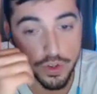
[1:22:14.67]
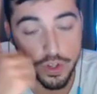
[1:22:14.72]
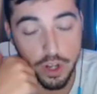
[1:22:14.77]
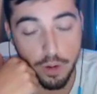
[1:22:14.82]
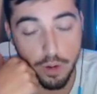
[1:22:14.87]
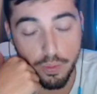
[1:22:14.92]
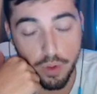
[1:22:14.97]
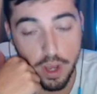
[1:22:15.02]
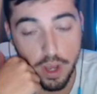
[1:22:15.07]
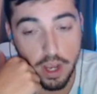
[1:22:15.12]
They're
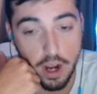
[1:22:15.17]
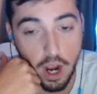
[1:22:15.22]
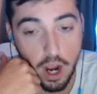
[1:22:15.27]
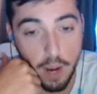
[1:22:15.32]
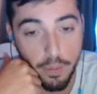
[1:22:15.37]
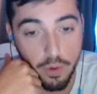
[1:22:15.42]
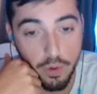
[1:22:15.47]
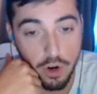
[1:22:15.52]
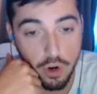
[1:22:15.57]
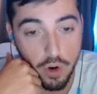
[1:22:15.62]
playing
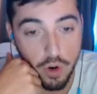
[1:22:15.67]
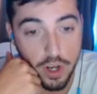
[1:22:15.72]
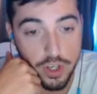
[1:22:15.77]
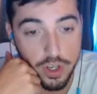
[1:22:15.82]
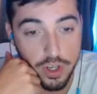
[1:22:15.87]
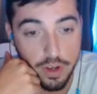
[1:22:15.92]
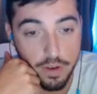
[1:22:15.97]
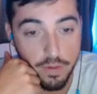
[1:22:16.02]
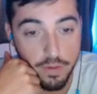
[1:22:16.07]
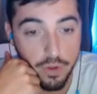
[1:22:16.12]
hyper
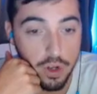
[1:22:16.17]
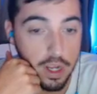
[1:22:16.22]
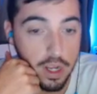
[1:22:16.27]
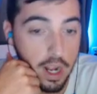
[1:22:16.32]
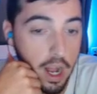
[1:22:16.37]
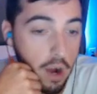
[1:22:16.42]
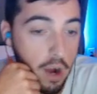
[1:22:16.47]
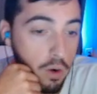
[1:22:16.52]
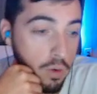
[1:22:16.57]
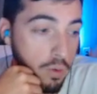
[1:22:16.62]
aggressive. Look at
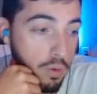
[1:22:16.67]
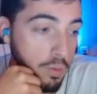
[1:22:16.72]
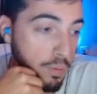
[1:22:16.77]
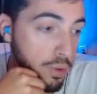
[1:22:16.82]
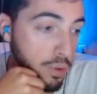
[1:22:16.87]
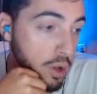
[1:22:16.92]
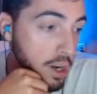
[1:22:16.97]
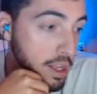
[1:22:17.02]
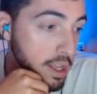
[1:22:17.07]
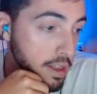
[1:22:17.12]
how
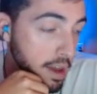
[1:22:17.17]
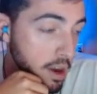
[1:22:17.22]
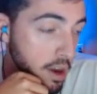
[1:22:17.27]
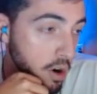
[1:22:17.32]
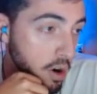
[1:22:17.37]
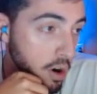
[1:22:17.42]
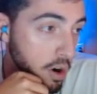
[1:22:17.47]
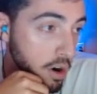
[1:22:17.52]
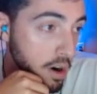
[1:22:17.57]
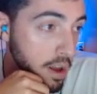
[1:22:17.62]
bloody they
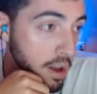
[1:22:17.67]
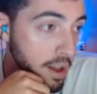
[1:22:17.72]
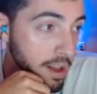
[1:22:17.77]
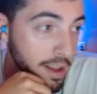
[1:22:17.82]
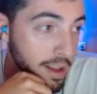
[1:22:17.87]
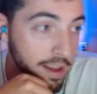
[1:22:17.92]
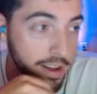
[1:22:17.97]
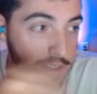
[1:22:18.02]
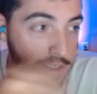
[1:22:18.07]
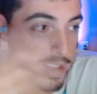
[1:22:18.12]
are.
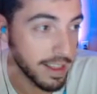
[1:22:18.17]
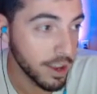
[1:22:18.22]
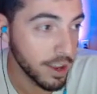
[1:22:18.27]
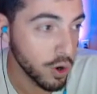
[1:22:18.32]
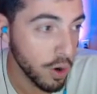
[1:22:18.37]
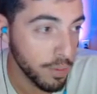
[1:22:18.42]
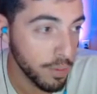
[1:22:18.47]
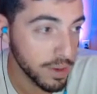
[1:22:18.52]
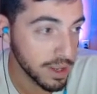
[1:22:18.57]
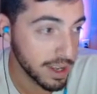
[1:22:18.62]
Then they go
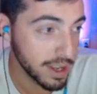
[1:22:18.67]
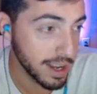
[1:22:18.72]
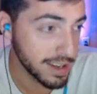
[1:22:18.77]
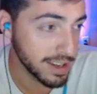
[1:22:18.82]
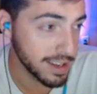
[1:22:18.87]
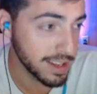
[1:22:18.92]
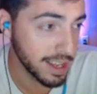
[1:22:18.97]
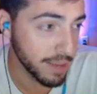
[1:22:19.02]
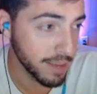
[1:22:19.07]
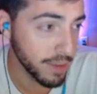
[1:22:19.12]
up against a
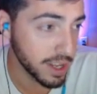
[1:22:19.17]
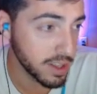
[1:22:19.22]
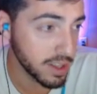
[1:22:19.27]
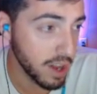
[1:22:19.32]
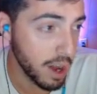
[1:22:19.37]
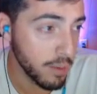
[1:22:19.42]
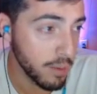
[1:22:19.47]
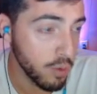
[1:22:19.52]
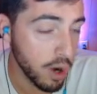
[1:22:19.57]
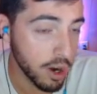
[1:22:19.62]
team like
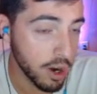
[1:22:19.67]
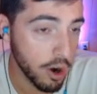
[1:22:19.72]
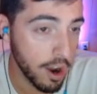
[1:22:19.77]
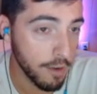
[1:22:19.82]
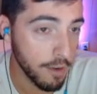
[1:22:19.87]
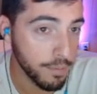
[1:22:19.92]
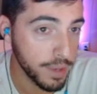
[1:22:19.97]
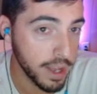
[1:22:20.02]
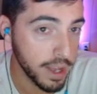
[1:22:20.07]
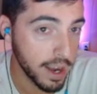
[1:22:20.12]
DAMWON or
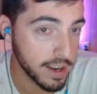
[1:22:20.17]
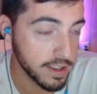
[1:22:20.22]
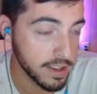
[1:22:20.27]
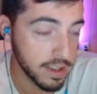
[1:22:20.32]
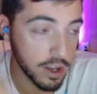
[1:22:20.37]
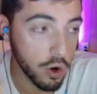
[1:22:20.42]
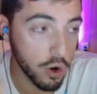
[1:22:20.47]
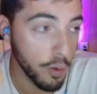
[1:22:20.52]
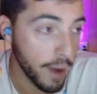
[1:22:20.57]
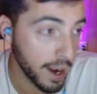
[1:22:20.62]
FPX and they
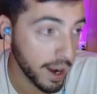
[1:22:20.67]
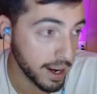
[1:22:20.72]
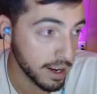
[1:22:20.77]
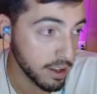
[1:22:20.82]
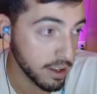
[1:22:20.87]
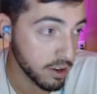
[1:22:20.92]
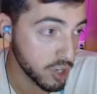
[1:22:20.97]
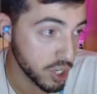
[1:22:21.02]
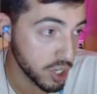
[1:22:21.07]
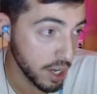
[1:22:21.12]
go back into
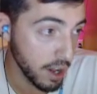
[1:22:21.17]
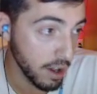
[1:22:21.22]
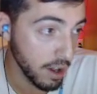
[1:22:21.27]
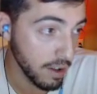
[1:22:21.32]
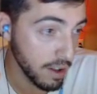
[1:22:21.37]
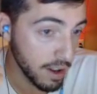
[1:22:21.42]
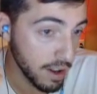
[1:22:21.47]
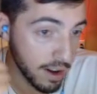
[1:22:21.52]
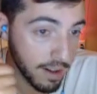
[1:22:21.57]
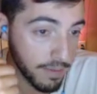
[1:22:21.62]
their shell.
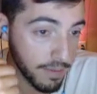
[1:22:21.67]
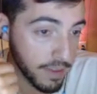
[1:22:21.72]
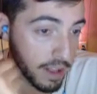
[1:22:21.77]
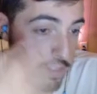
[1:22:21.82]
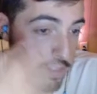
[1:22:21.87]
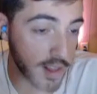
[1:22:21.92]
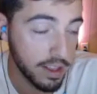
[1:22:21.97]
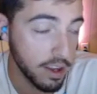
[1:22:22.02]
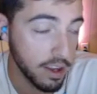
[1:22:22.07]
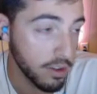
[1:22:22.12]
They
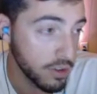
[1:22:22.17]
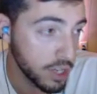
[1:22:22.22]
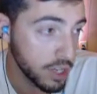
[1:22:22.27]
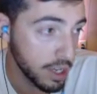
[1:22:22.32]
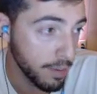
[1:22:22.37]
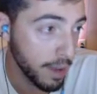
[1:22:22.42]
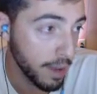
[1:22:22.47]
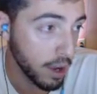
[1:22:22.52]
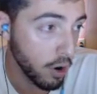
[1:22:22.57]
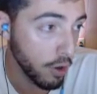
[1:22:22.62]
let the other team
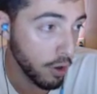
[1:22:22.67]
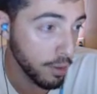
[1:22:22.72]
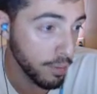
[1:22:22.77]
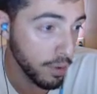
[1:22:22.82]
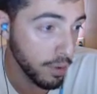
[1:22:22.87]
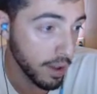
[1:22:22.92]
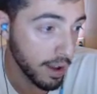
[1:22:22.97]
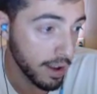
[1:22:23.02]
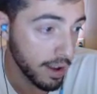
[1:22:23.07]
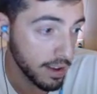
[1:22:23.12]
make all the
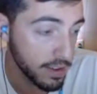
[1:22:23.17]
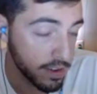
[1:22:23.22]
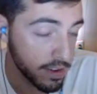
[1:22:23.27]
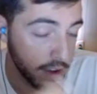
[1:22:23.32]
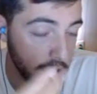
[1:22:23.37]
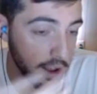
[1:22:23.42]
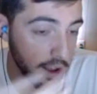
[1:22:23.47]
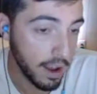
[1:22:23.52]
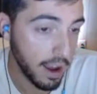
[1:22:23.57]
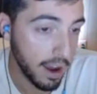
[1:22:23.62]
plays
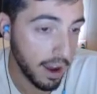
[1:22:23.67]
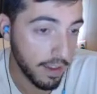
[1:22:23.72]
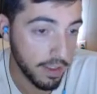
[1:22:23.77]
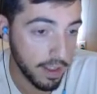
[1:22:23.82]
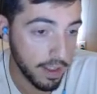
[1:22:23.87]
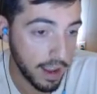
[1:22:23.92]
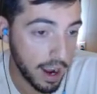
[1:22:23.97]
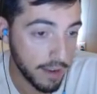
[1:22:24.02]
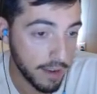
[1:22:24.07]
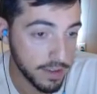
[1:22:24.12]
and then
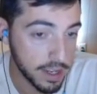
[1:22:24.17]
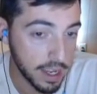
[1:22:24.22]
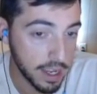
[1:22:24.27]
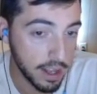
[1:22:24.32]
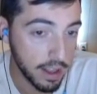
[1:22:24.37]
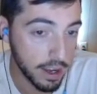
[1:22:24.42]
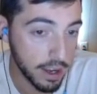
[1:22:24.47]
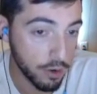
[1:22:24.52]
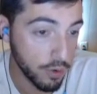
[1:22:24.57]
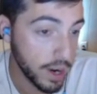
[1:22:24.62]
they have to get
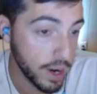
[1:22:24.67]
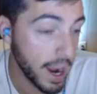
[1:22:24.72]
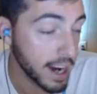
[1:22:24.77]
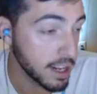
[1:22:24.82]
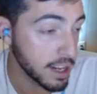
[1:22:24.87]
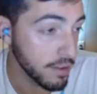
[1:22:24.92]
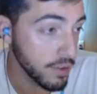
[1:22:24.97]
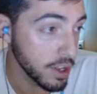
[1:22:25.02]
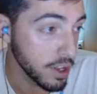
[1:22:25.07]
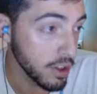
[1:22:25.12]
like
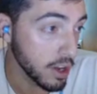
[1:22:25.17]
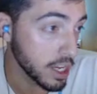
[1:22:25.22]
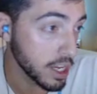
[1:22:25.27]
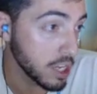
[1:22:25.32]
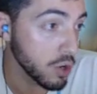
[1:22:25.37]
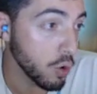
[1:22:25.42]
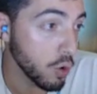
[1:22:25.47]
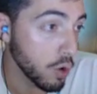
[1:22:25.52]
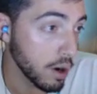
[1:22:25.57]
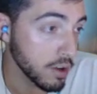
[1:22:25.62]
reactively lucky
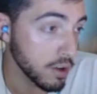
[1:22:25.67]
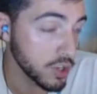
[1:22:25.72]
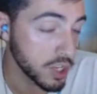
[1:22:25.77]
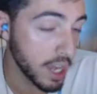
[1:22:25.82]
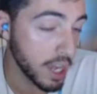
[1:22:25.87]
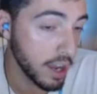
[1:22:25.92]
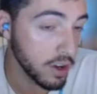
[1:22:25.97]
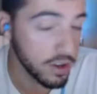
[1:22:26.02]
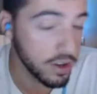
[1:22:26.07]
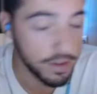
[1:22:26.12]
or
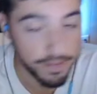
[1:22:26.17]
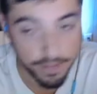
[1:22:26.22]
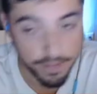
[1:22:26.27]
outscale.